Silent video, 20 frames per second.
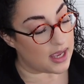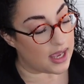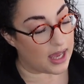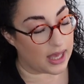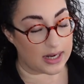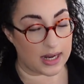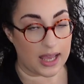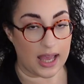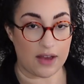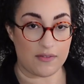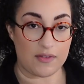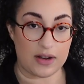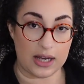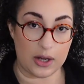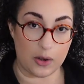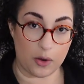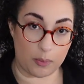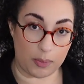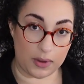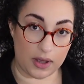And I have a
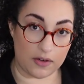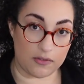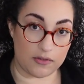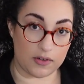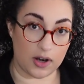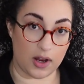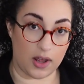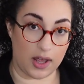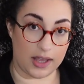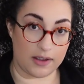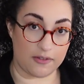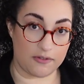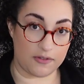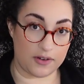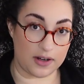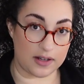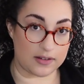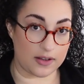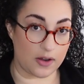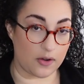little bit of light
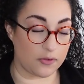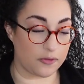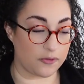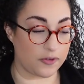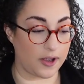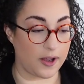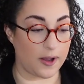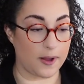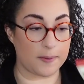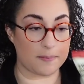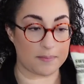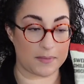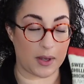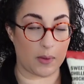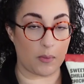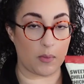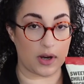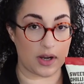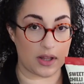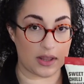Philadelphia
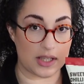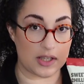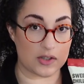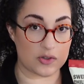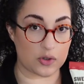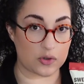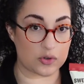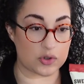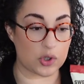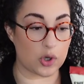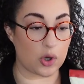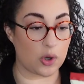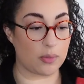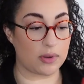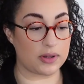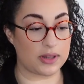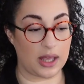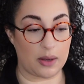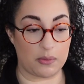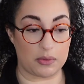and one of these on top,
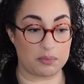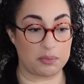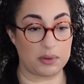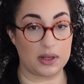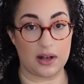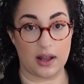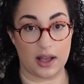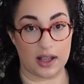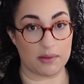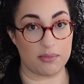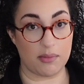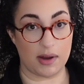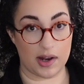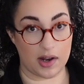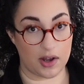and that would be like my